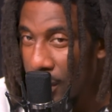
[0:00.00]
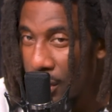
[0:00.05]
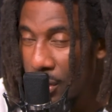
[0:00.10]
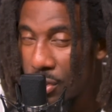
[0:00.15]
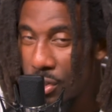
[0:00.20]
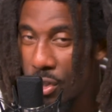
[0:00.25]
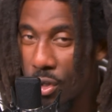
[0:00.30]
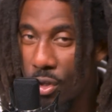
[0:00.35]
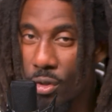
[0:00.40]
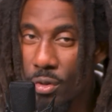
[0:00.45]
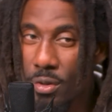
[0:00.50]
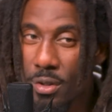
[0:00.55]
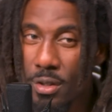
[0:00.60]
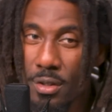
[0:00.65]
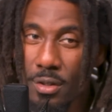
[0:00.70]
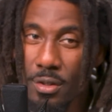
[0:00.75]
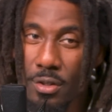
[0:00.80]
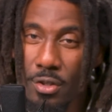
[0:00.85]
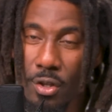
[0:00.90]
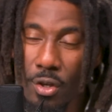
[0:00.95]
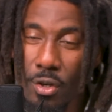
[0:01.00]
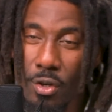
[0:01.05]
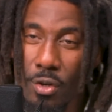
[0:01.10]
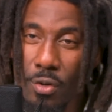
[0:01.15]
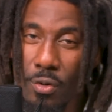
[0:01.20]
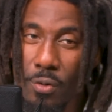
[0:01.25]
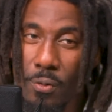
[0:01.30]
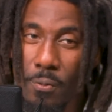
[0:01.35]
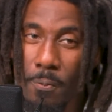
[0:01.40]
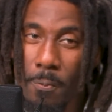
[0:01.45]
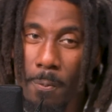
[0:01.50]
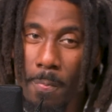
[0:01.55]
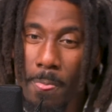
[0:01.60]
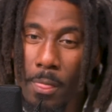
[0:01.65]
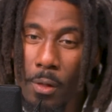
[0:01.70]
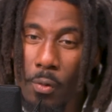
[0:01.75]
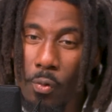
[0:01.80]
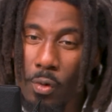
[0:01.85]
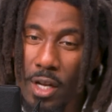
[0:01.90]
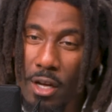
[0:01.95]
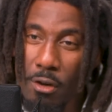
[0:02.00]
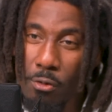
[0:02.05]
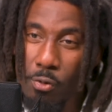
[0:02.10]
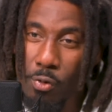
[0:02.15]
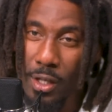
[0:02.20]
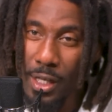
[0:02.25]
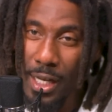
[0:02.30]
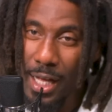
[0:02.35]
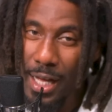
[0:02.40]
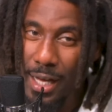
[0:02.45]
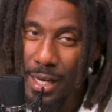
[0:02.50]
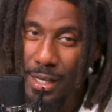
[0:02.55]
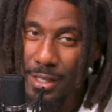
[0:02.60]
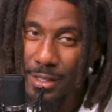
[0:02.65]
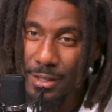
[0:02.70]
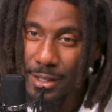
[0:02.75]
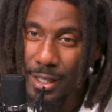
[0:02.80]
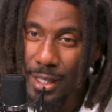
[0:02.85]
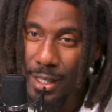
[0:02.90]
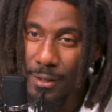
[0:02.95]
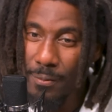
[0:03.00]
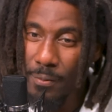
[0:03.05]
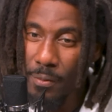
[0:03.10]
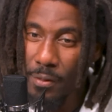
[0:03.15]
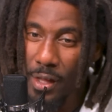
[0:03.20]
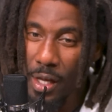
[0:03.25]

So when I realized that